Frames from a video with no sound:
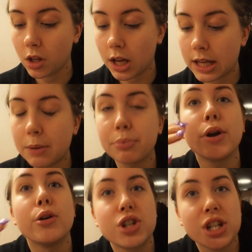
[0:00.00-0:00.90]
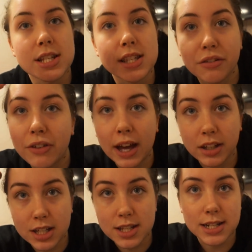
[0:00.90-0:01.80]
he approaches the
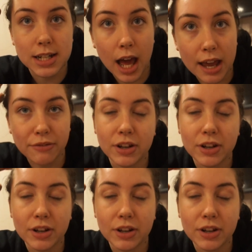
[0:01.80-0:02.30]
failures in life.